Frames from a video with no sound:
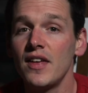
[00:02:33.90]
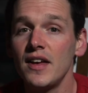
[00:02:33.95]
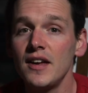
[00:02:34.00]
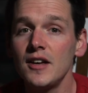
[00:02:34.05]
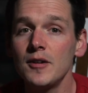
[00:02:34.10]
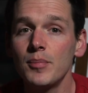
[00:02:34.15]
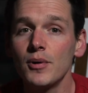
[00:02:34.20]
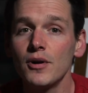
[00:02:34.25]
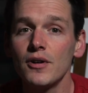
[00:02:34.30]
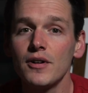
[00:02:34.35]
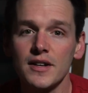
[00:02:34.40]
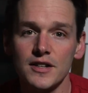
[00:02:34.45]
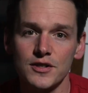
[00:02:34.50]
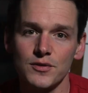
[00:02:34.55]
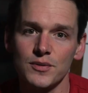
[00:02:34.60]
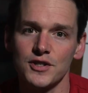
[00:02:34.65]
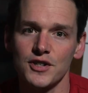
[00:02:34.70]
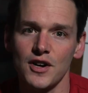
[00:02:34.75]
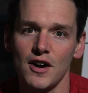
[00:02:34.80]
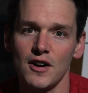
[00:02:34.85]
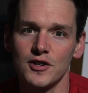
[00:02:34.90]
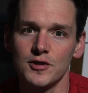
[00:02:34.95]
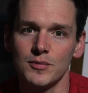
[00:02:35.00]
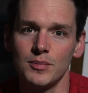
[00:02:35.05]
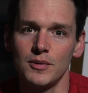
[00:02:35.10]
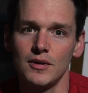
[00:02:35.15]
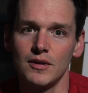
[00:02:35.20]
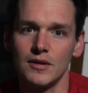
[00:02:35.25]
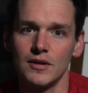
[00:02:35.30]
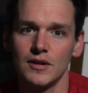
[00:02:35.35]
The Inkbird is
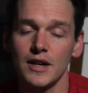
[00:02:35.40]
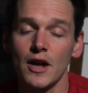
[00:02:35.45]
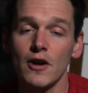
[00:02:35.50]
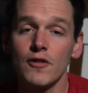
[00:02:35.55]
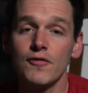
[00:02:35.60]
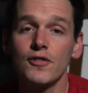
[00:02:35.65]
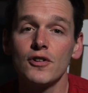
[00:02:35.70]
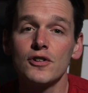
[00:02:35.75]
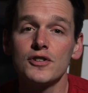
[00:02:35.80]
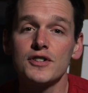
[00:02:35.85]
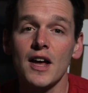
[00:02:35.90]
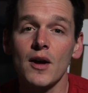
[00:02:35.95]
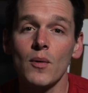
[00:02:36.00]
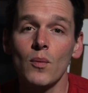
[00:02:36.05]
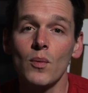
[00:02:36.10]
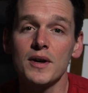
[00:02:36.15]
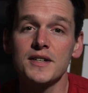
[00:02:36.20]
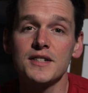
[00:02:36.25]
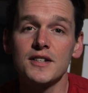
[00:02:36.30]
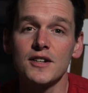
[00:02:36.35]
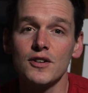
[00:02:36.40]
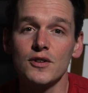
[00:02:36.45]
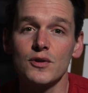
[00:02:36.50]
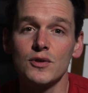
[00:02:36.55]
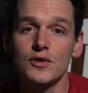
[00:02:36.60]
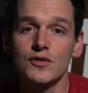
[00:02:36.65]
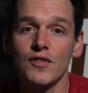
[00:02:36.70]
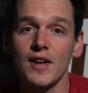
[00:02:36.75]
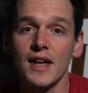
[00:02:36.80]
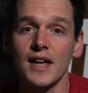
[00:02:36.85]
rechargeable. Now at first I wasn't a
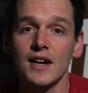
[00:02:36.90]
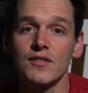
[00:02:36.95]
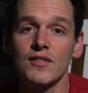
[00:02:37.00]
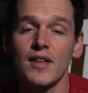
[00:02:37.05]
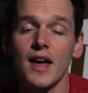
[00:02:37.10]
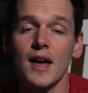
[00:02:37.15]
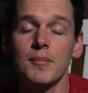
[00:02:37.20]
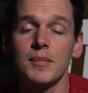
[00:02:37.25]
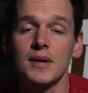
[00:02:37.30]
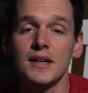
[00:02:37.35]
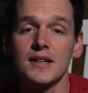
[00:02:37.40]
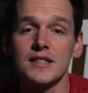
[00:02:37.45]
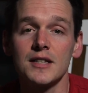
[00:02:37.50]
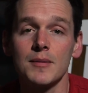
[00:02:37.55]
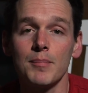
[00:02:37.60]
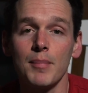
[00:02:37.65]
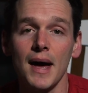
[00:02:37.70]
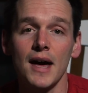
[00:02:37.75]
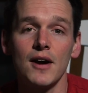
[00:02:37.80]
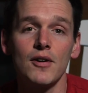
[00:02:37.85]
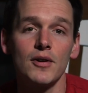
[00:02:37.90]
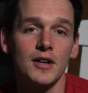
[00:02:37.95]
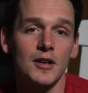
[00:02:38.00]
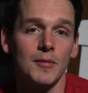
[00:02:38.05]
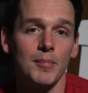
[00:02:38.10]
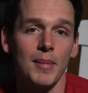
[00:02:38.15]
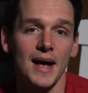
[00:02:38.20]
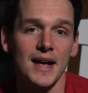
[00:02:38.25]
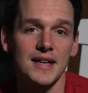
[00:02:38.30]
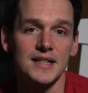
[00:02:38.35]
huge fan of that because the battery
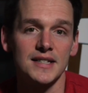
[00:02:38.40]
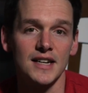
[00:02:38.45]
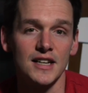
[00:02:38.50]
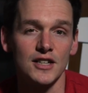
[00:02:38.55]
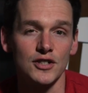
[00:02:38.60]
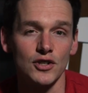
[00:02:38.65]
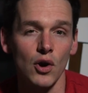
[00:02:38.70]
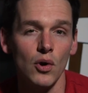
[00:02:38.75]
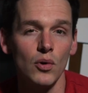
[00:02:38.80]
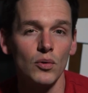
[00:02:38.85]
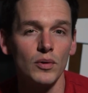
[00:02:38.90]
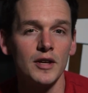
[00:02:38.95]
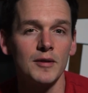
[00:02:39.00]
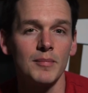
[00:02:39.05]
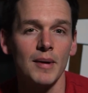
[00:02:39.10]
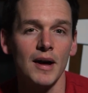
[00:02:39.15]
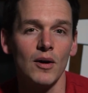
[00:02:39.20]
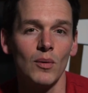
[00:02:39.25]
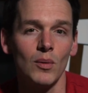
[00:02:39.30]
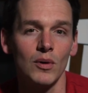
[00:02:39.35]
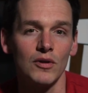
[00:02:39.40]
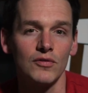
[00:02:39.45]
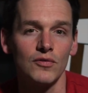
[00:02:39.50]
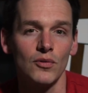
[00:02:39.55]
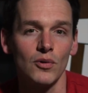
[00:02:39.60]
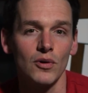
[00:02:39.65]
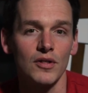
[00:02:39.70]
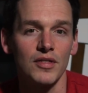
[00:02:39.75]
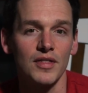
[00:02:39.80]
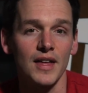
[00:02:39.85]
capacity is only about
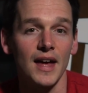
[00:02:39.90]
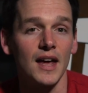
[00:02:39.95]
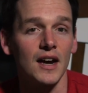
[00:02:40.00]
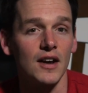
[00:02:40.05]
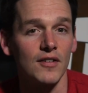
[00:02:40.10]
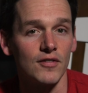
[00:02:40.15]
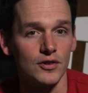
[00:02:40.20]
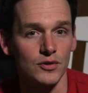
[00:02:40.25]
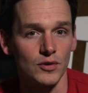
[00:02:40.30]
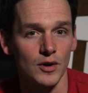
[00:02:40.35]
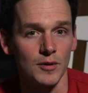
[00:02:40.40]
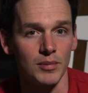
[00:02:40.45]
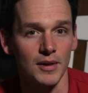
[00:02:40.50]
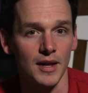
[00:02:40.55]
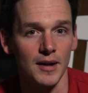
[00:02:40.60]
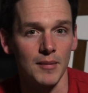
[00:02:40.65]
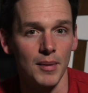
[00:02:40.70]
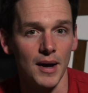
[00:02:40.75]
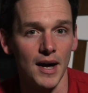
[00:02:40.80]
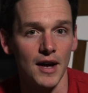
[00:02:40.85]
1/4 that of a AAA